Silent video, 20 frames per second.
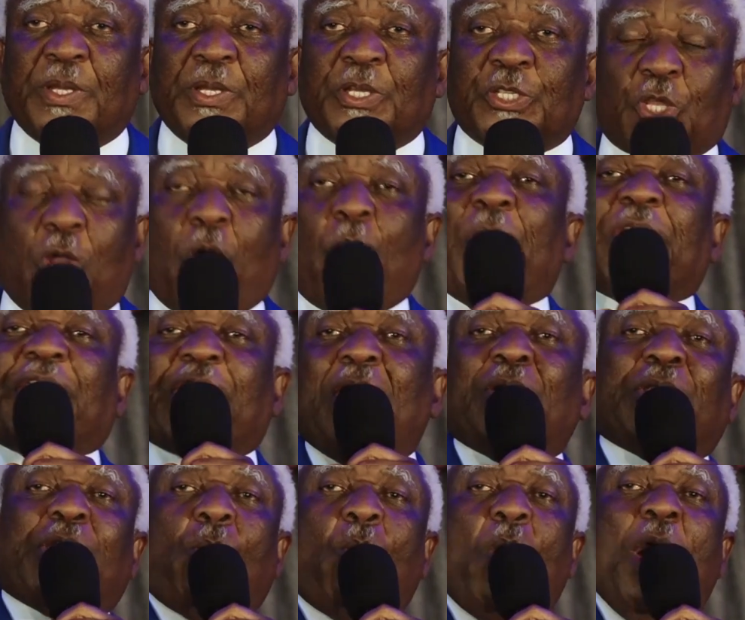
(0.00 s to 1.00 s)
So
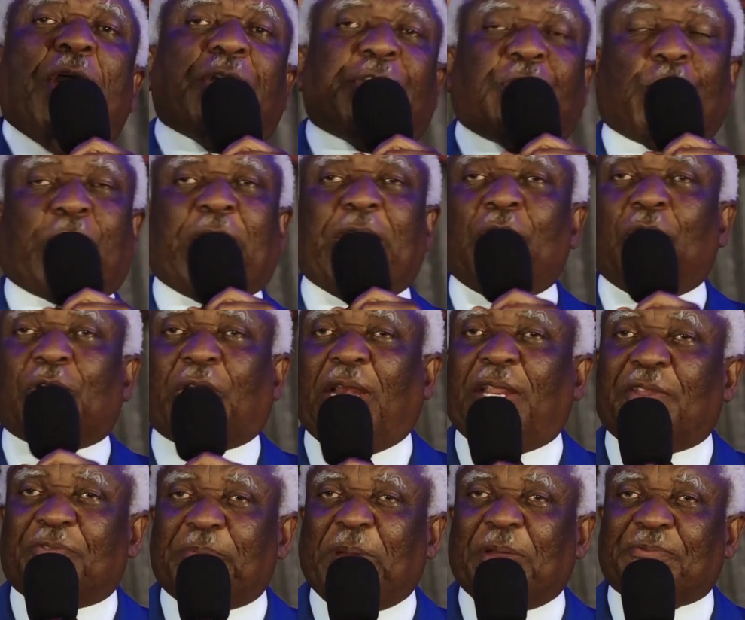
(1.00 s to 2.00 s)
without the word, you cannot
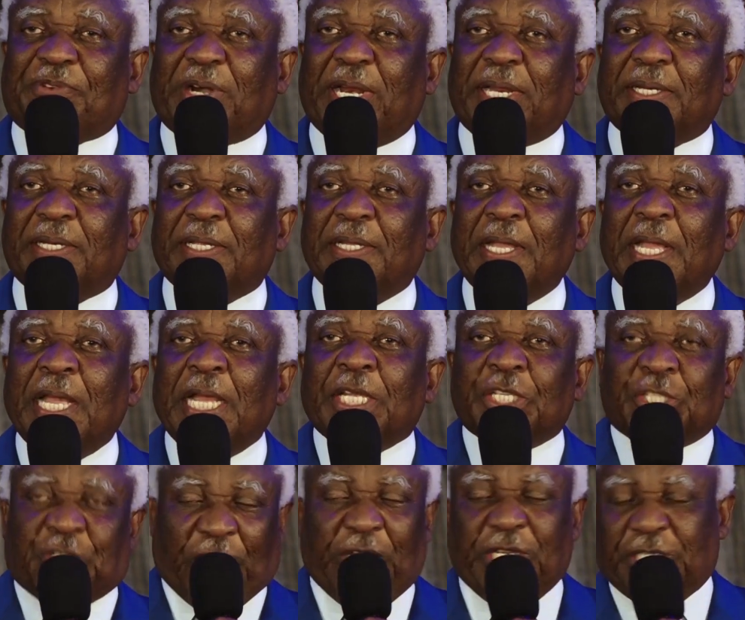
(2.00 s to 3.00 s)
live, my friend.
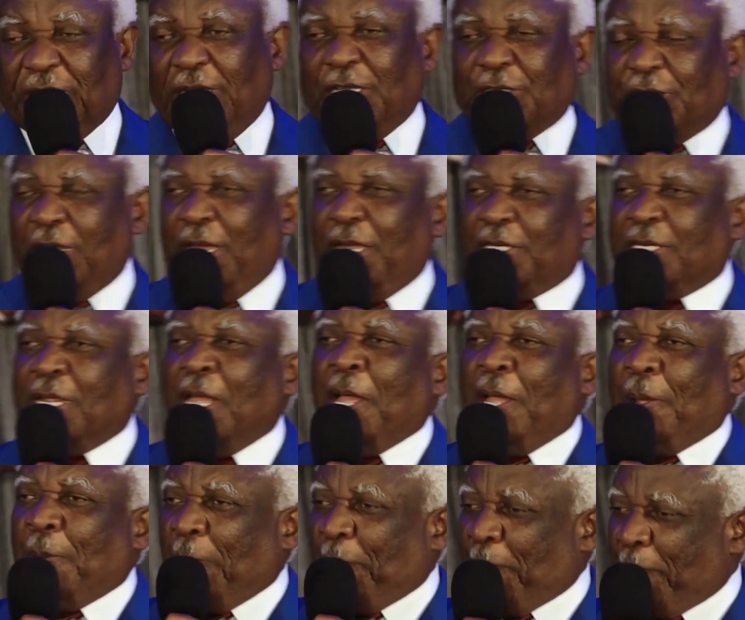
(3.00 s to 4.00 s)
Jesus said,
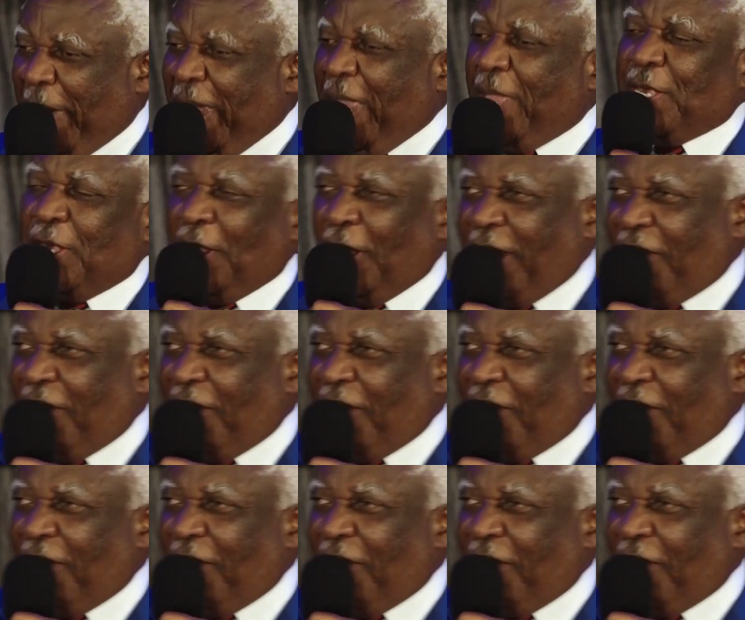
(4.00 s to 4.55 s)
man